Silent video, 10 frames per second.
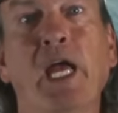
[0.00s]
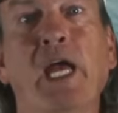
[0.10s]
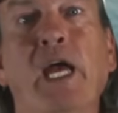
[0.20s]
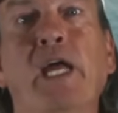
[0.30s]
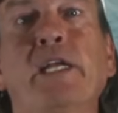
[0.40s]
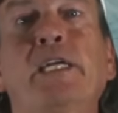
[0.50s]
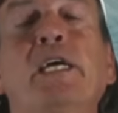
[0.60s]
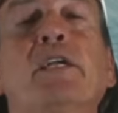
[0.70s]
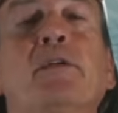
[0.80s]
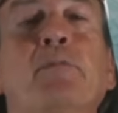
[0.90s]
And he
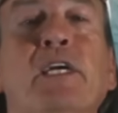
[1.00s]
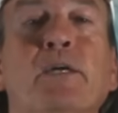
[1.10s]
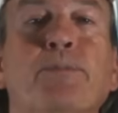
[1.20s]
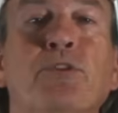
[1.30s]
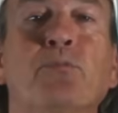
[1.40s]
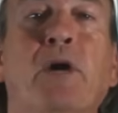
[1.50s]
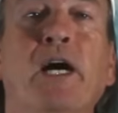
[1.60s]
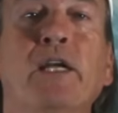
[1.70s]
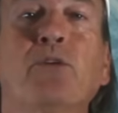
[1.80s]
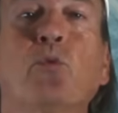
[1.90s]
had to make up his
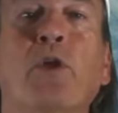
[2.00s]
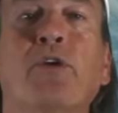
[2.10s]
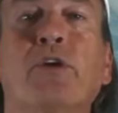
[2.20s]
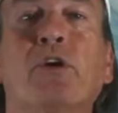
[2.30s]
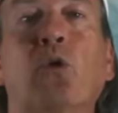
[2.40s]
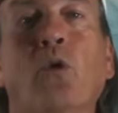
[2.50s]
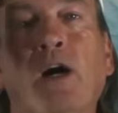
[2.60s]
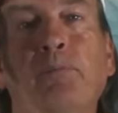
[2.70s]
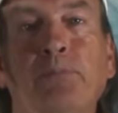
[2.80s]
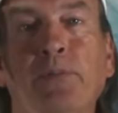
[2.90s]
mind whether to go
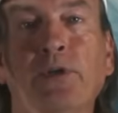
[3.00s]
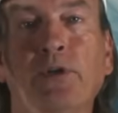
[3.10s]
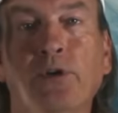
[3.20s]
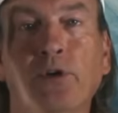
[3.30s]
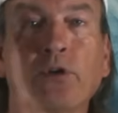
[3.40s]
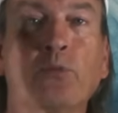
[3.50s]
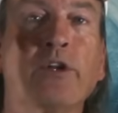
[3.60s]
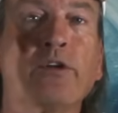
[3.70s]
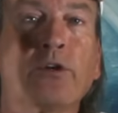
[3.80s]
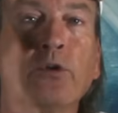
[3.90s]
up or
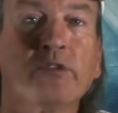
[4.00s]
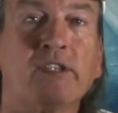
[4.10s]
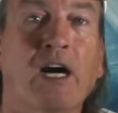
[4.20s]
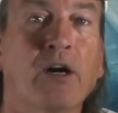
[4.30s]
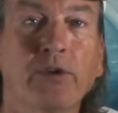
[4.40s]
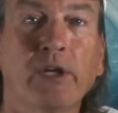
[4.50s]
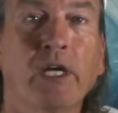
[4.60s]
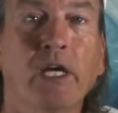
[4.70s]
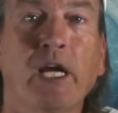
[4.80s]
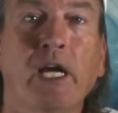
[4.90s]
whether to go down.
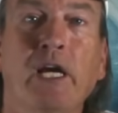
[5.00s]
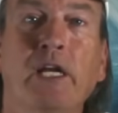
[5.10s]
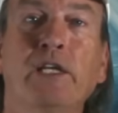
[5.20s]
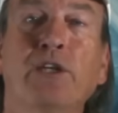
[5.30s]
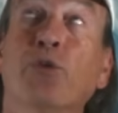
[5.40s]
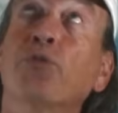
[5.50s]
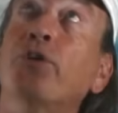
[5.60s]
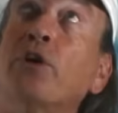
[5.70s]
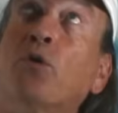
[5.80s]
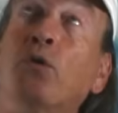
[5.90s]
And he
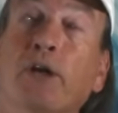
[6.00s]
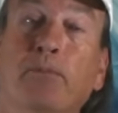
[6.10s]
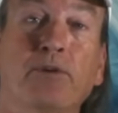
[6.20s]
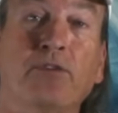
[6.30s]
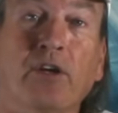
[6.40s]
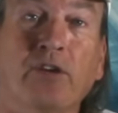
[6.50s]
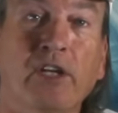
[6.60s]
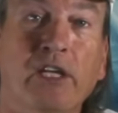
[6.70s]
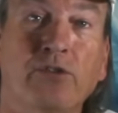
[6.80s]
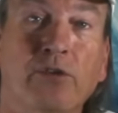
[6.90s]
knows that going up is a
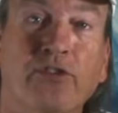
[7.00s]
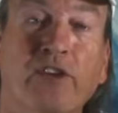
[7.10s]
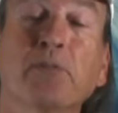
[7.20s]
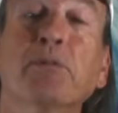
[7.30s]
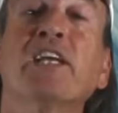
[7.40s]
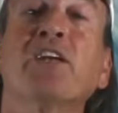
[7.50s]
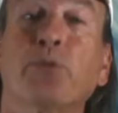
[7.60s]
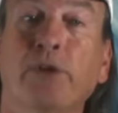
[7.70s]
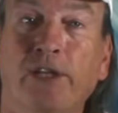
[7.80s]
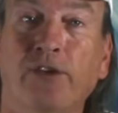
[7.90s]
dangerous thing, but
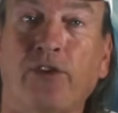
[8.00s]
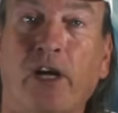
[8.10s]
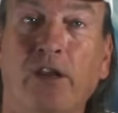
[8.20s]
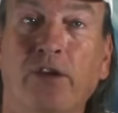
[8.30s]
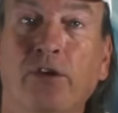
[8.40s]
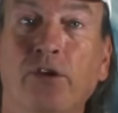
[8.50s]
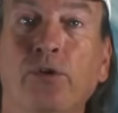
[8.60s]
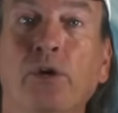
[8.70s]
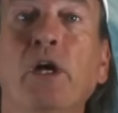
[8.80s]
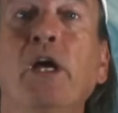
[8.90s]
that's what he decided to
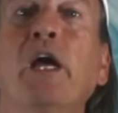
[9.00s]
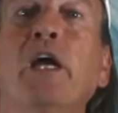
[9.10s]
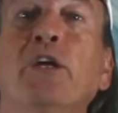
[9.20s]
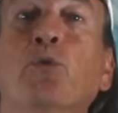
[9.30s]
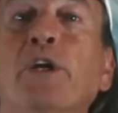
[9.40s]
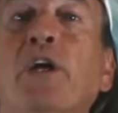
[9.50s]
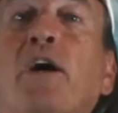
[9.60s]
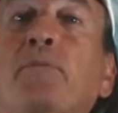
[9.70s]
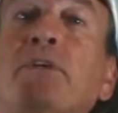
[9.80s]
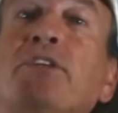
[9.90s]
do. And he went
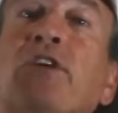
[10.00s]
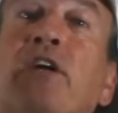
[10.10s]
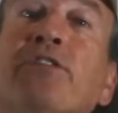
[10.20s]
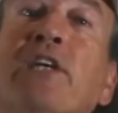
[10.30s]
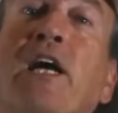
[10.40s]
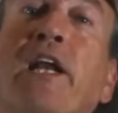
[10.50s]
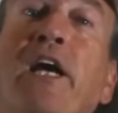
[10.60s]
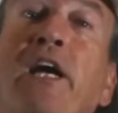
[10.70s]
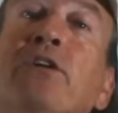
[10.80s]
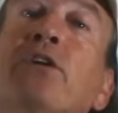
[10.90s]
up, it sounds like on an
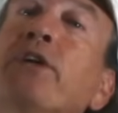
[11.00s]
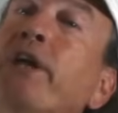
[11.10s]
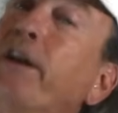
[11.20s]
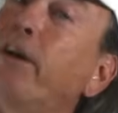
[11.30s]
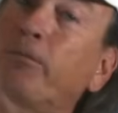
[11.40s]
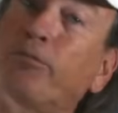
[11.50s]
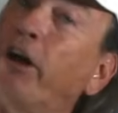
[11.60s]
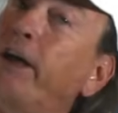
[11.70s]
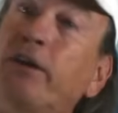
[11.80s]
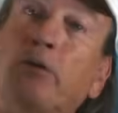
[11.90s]
angle, and ended up
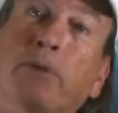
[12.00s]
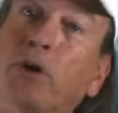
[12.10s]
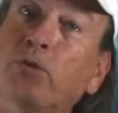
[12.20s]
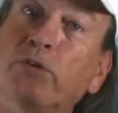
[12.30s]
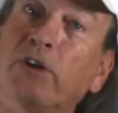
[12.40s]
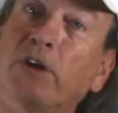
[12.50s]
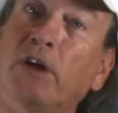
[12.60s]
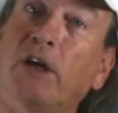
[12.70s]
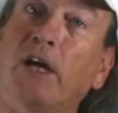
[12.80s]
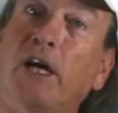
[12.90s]
right at the boat.
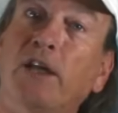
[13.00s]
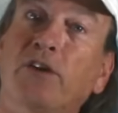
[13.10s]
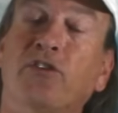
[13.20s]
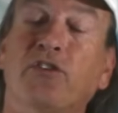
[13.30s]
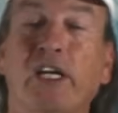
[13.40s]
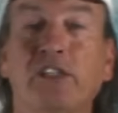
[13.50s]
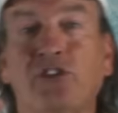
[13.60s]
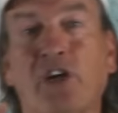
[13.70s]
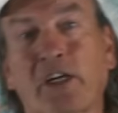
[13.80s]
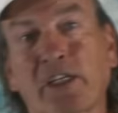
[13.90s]
And he says that
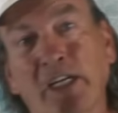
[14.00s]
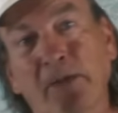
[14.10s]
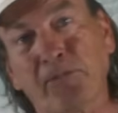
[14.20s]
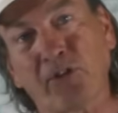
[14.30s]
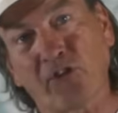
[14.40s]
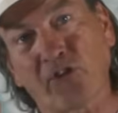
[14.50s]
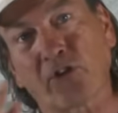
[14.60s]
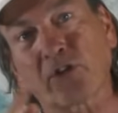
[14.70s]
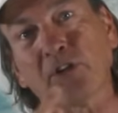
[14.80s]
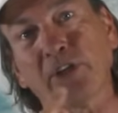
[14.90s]
shark kept
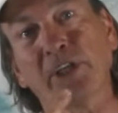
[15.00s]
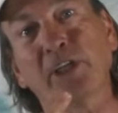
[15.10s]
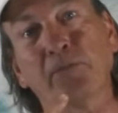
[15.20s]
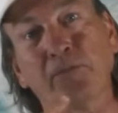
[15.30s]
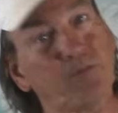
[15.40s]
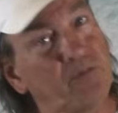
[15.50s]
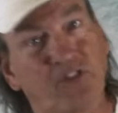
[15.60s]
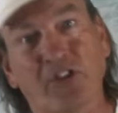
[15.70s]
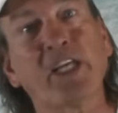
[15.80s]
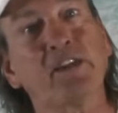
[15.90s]
circling him
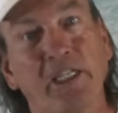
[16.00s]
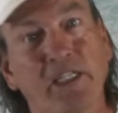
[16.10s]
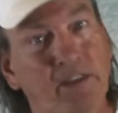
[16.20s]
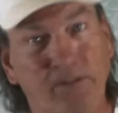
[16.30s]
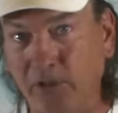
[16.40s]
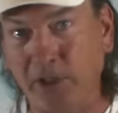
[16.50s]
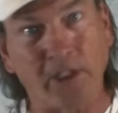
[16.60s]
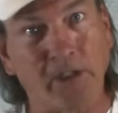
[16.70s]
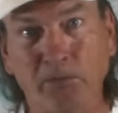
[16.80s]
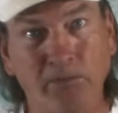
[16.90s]
tightly
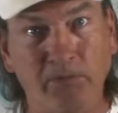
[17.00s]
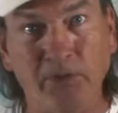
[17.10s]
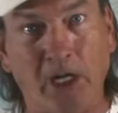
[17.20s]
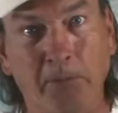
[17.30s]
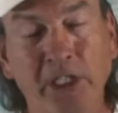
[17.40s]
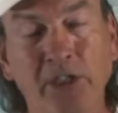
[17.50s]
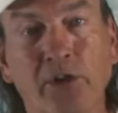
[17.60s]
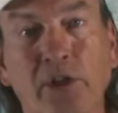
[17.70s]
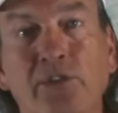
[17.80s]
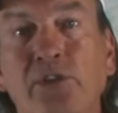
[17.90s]
within a
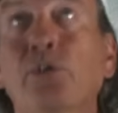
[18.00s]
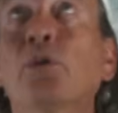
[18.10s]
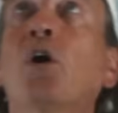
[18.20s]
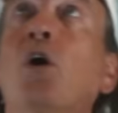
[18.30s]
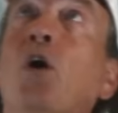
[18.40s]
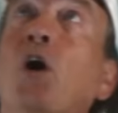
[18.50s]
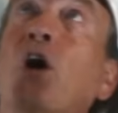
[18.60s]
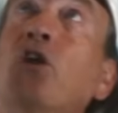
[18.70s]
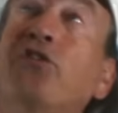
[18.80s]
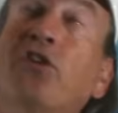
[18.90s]
meter or two
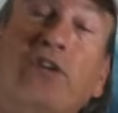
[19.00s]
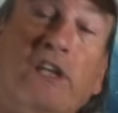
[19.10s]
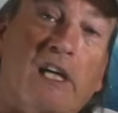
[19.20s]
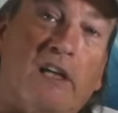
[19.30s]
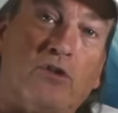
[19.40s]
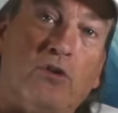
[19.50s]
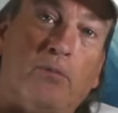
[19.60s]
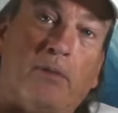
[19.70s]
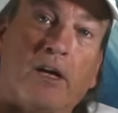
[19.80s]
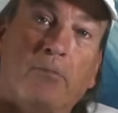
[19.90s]
until he got to
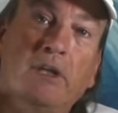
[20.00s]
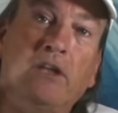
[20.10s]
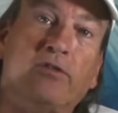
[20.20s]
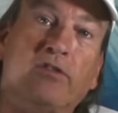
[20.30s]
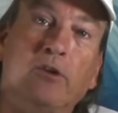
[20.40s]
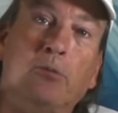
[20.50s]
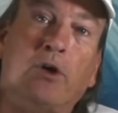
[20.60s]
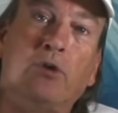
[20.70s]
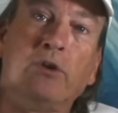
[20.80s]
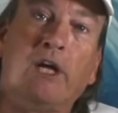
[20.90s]
about 1 meter from the
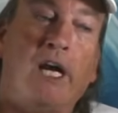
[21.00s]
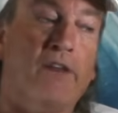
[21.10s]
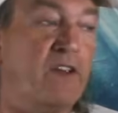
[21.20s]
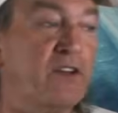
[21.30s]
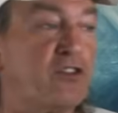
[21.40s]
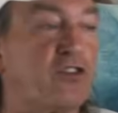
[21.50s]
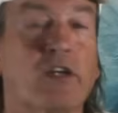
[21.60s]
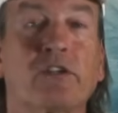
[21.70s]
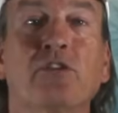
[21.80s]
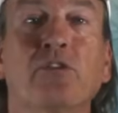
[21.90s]
boat, and then the
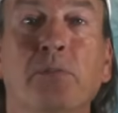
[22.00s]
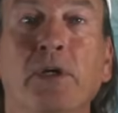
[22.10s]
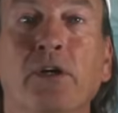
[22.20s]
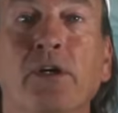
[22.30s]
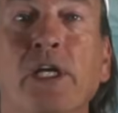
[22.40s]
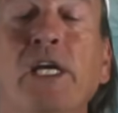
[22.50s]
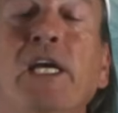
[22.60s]
shark disappeared.